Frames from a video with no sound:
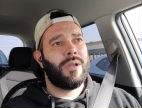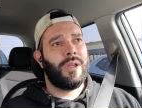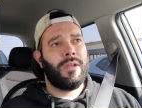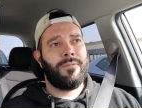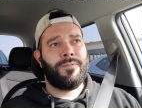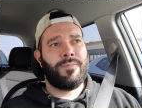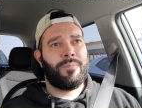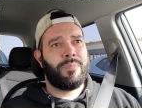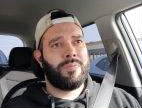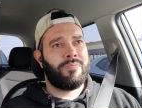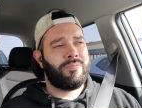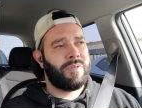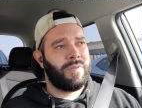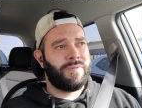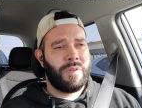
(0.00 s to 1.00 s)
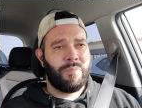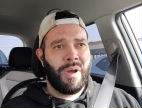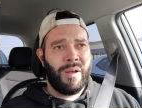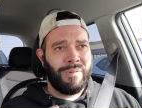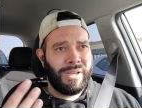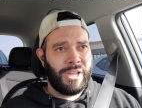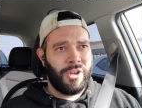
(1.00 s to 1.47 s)
if if the
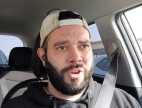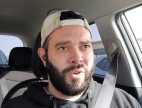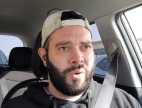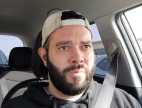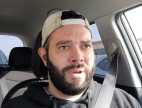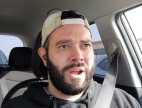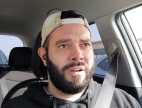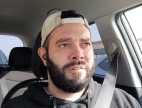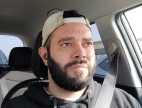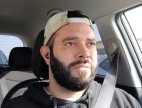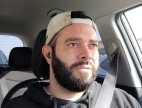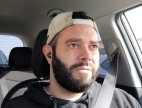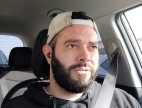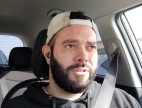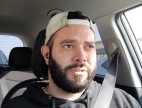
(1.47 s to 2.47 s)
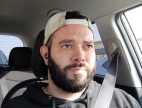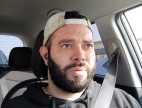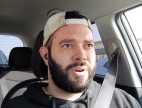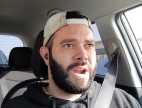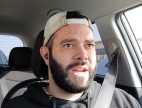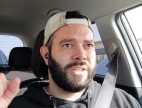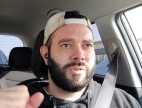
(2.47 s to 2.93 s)
public knew about, the
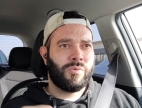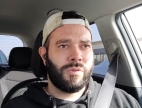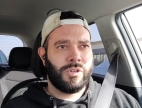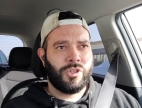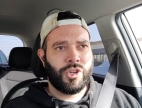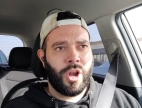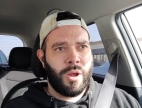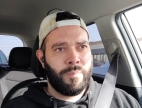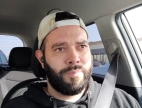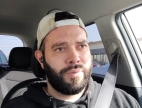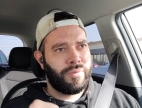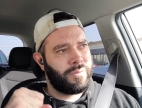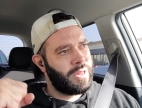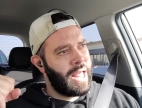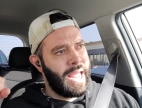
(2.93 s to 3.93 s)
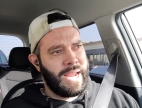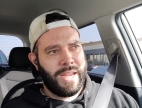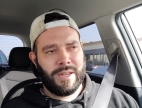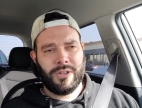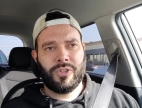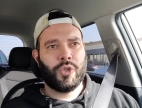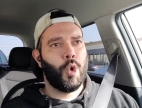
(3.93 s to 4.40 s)
price would jump
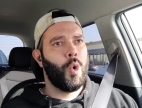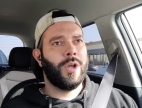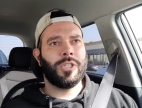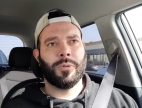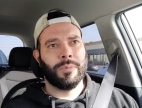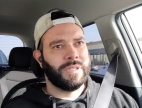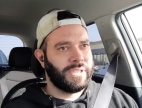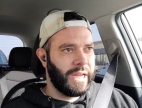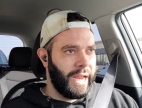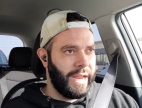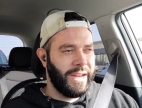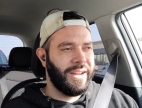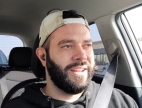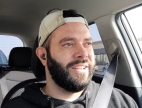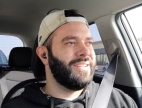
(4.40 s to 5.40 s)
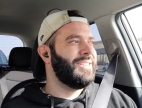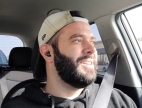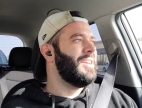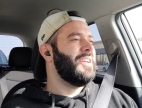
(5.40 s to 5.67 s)
like 200%,